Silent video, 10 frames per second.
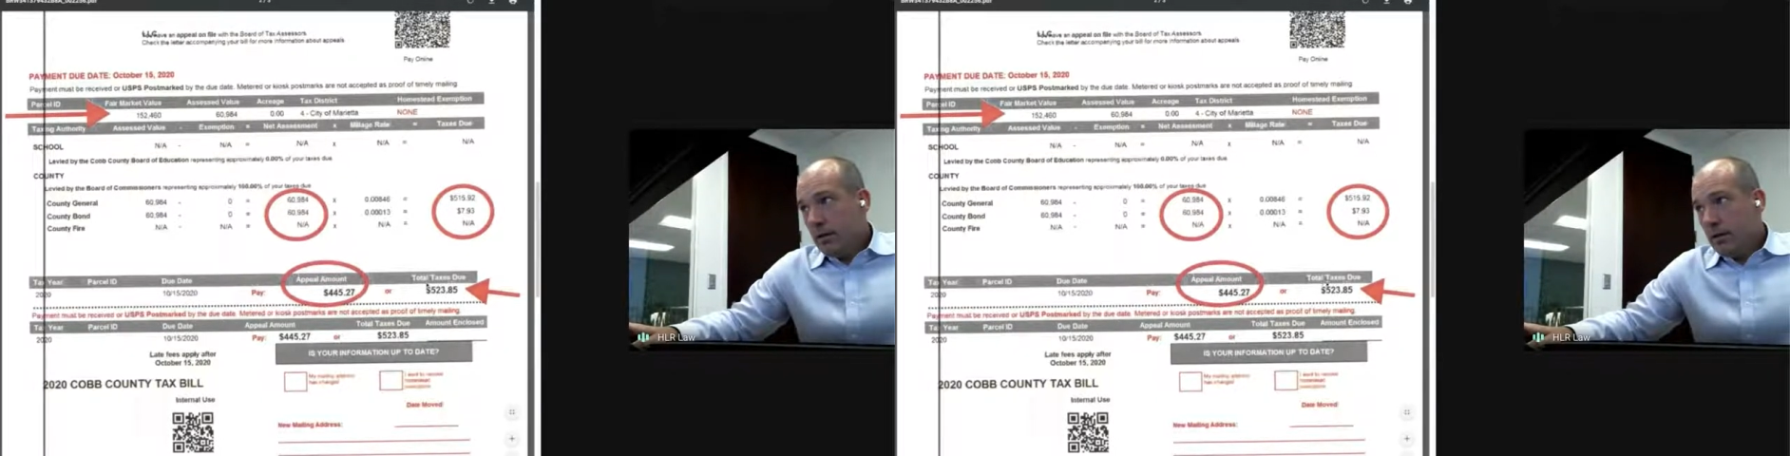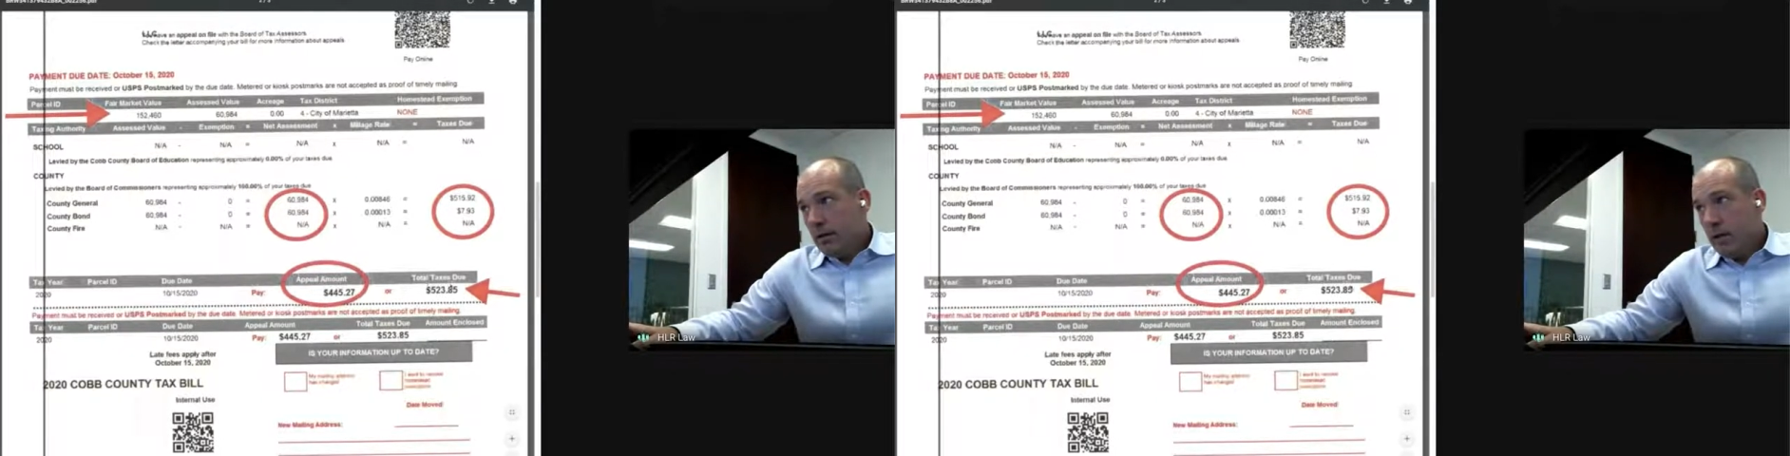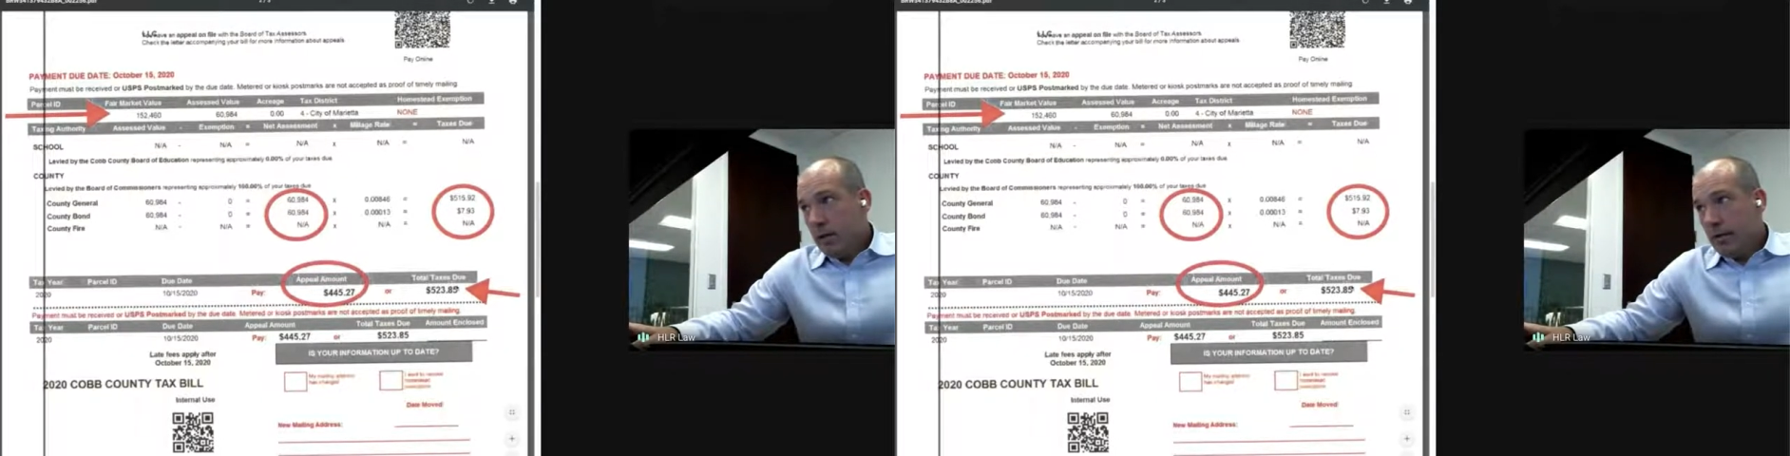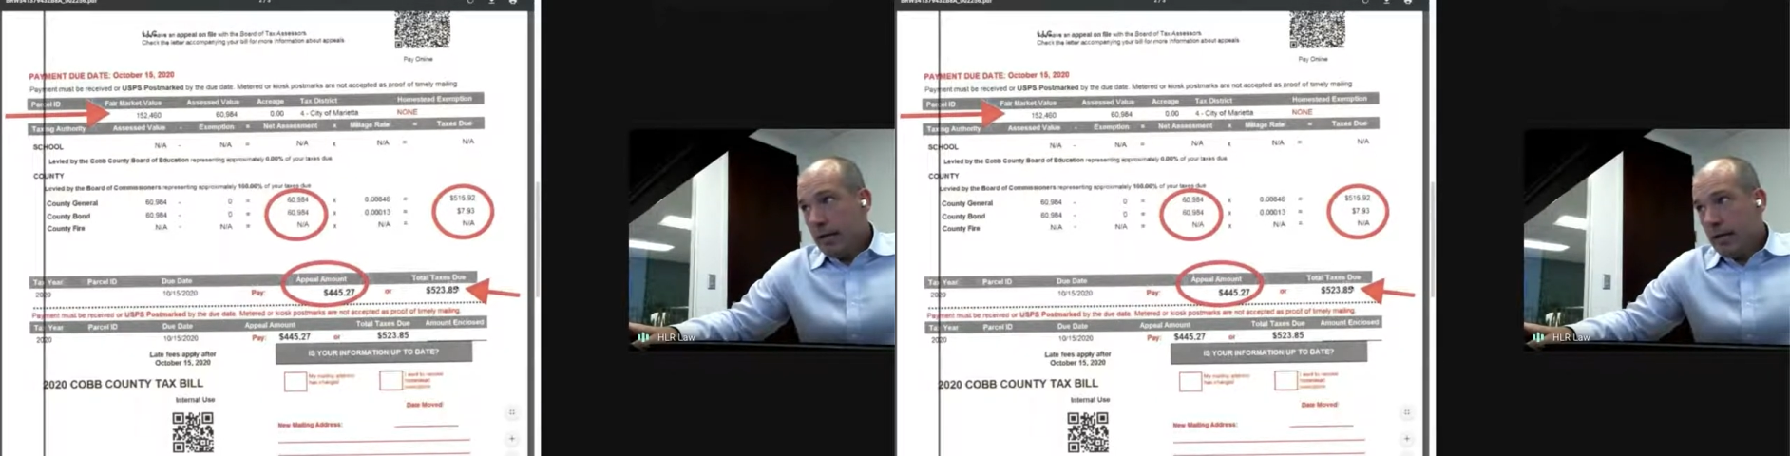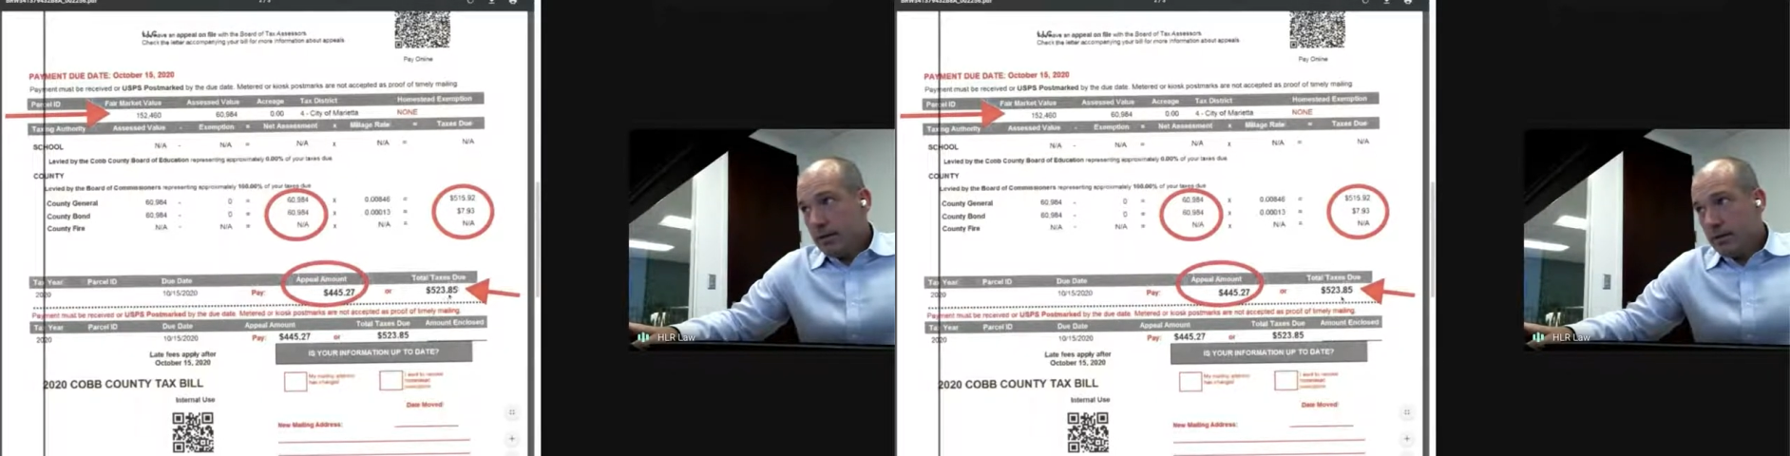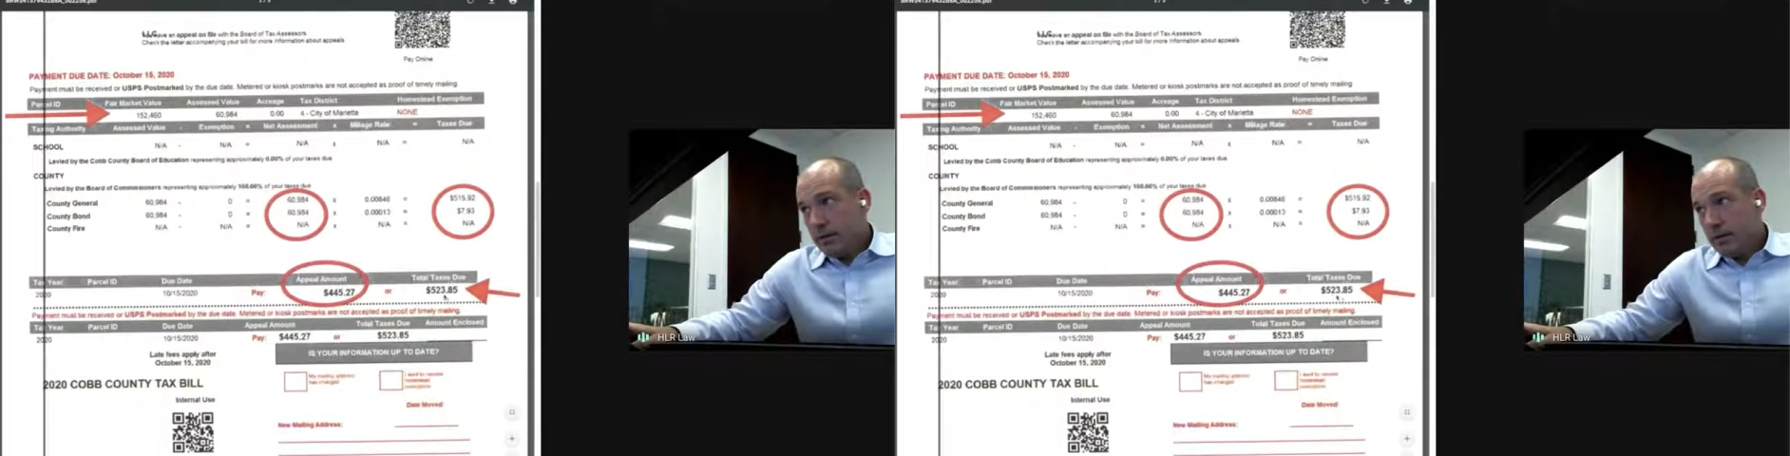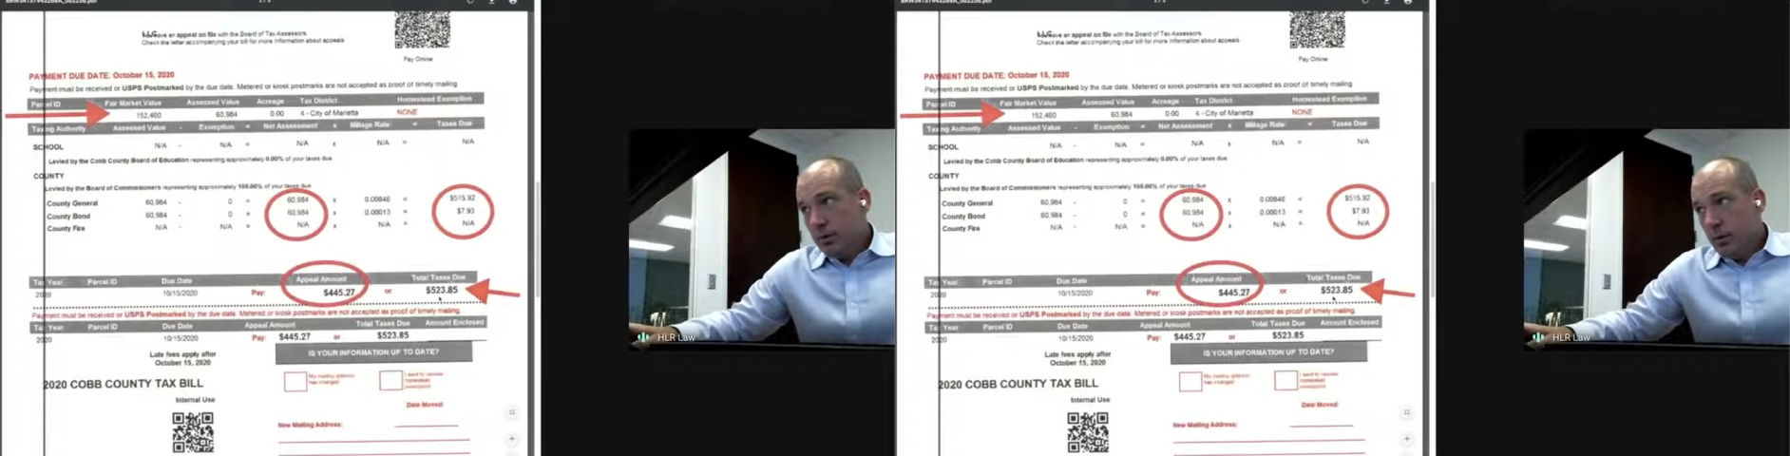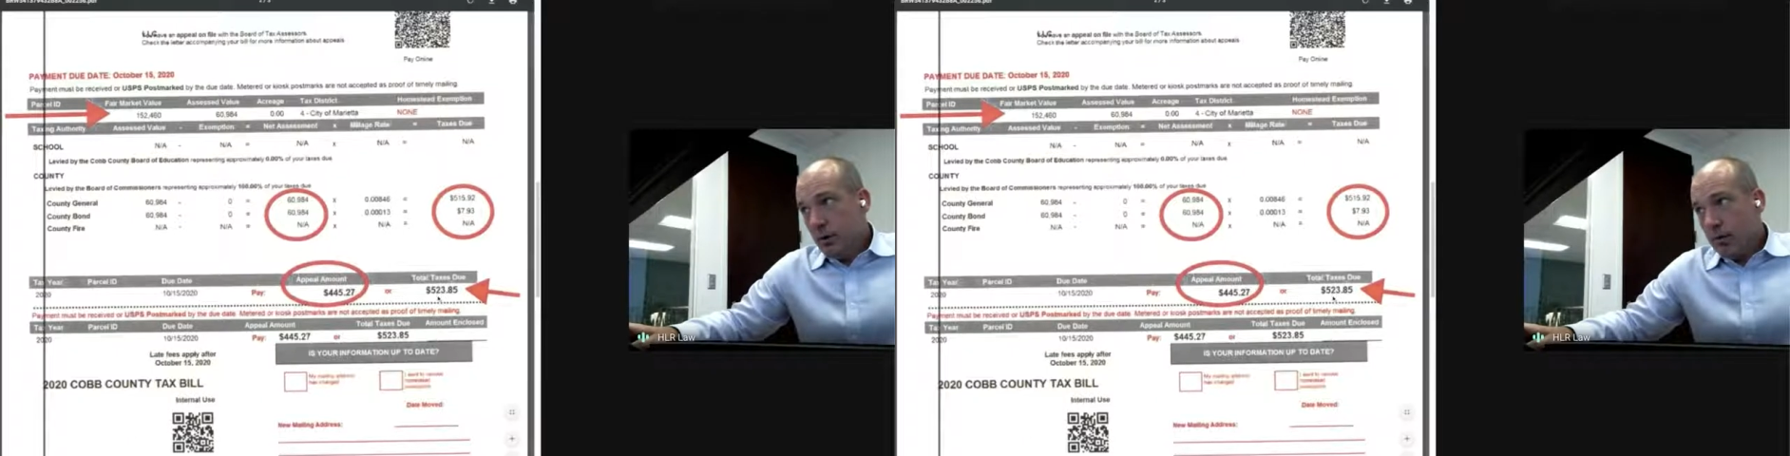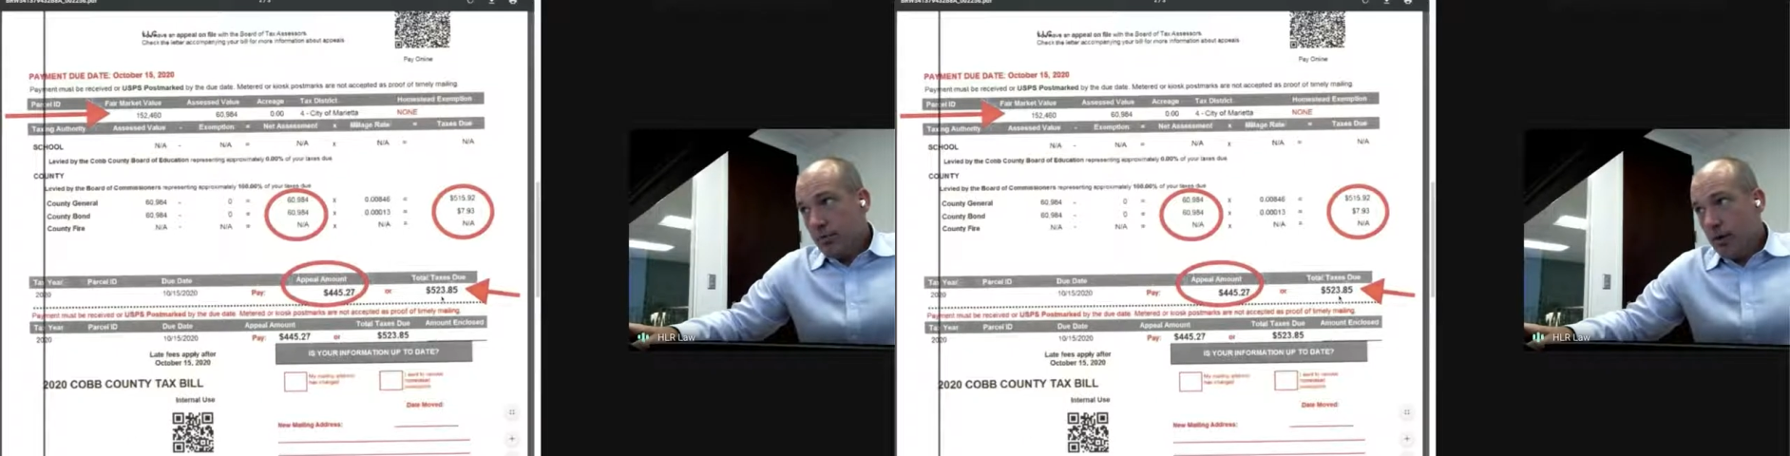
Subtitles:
the total taxes due are